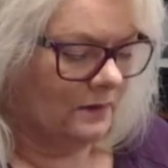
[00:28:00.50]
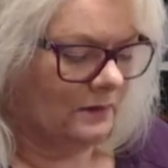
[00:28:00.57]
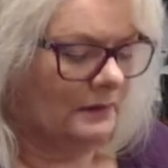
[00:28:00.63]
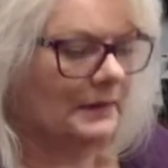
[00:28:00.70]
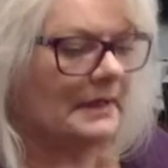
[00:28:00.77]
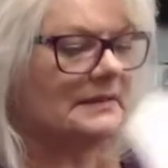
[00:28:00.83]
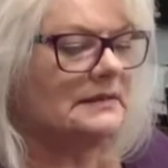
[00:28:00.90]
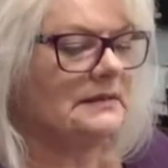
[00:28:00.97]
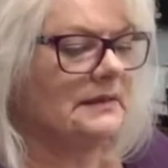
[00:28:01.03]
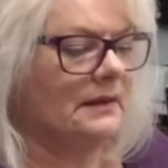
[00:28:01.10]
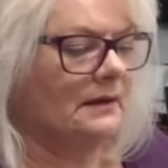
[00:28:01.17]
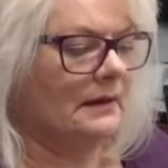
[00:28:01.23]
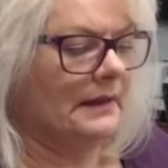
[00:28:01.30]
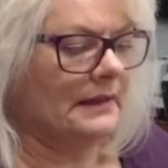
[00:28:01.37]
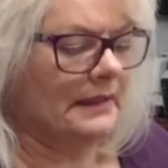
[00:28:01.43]

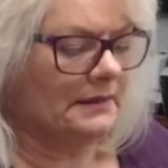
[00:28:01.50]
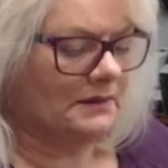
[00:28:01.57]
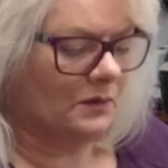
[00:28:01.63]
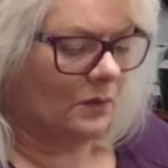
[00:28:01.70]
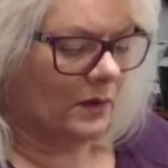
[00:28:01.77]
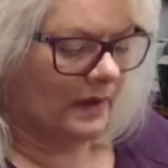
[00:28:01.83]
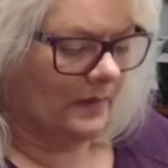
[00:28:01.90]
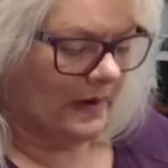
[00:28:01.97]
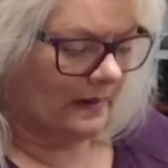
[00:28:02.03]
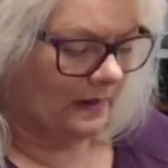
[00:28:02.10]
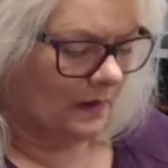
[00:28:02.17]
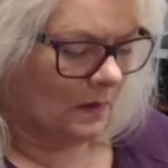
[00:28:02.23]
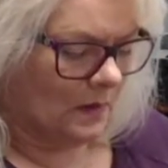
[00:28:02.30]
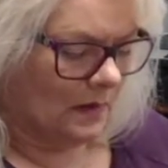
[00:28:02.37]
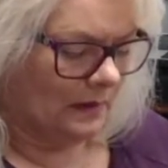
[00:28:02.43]
necessarily need to worry about the
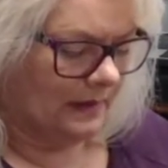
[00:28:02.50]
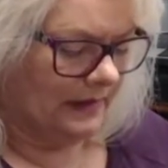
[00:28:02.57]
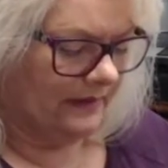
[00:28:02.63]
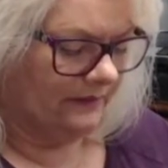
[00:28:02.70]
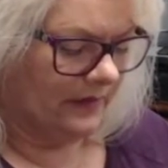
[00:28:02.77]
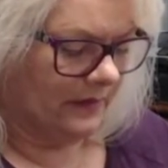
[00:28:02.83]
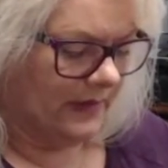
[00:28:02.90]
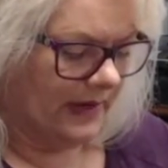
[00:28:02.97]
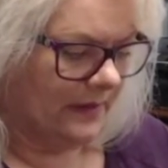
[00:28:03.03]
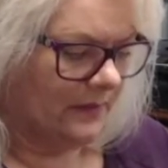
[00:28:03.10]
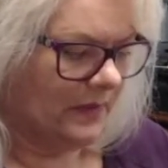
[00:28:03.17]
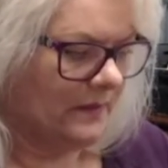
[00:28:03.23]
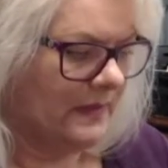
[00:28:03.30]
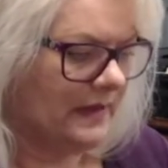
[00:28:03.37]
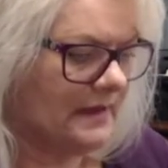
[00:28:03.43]
quality of the paper
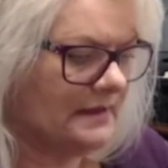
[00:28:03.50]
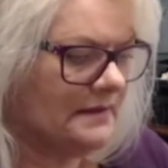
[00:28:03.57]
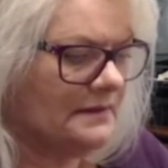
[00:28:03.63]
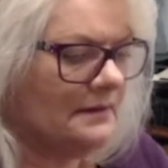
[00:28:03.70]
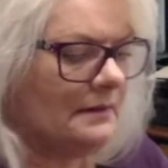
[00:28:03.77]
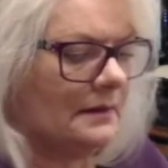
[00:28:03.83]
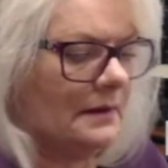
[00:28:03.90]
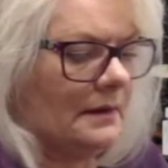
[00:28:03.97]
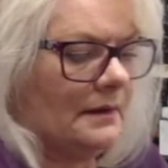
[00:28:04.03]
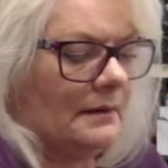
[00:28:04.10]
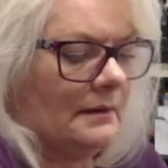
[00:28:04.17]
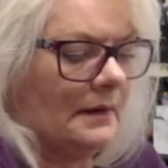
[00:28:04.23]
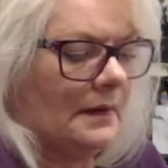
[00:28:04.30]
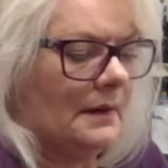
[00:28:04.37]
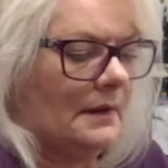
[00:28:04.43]
because the
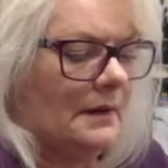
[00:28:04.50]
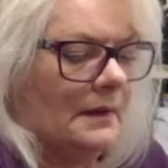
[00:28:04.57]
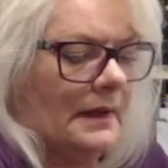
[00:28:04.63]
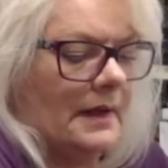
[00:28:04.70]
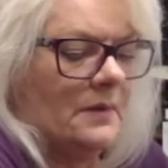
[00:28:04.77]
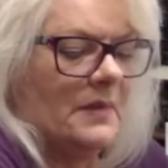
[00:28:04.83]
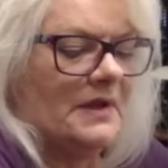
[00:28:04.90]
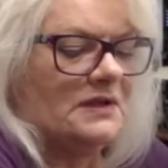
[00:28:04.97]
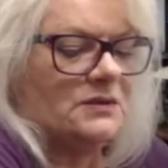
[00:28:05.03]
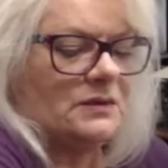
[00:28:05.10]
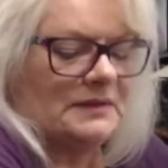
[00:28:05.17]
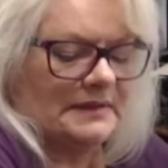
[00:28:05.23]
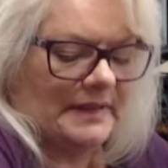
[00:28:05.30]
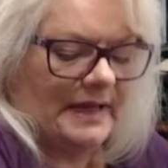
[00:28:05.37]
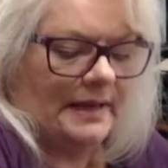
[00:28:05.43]
image was
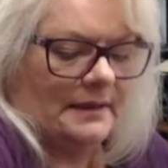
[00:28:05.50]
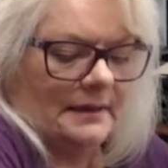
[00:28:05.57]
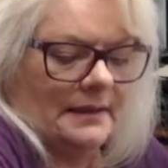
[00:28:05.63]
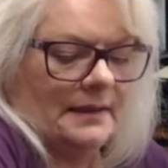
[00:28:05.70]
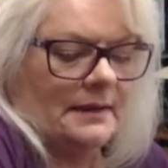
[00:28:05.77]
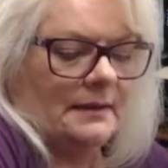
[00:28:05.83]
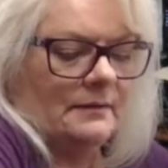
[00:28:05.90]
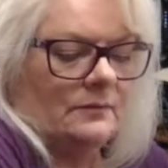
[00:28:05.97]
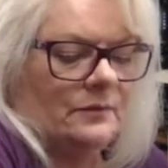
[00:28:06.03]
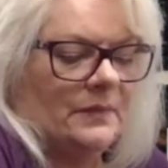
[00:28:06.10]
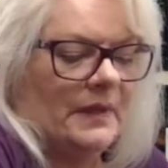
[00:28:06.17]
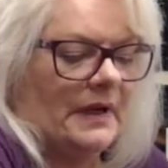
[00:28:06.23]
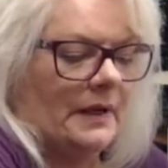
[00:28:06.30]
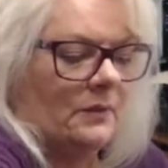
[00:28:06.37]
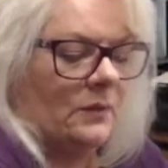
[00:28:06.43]
scanned in.
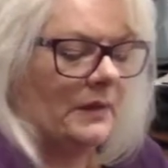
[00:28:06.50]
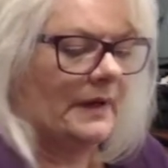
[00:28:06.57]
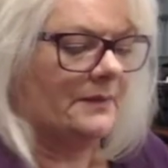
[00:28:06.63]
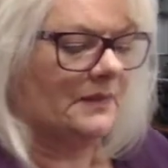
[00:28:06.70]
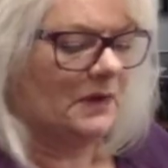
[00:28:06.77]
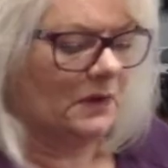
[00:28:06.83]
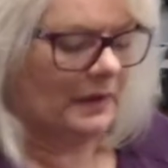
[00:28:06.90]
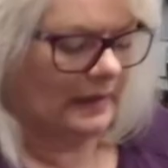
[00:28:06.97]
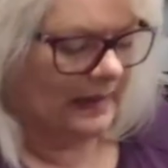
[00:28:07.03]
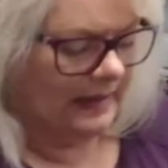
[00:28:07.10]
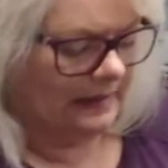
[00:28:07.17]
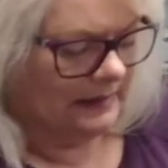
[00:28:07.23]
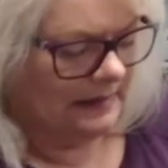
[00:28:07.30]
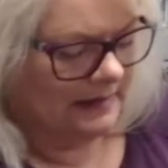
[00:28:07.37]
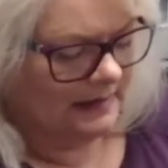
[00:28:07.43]
But when I'm doing it like
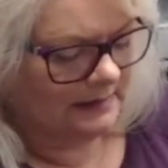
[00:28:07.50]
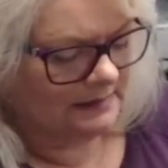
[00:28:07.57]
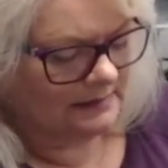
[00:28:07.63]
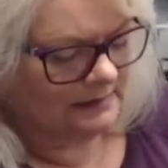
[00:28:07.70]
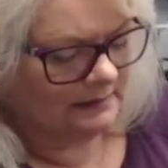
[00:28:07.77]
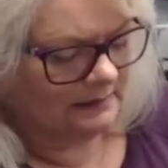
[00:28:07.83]
this,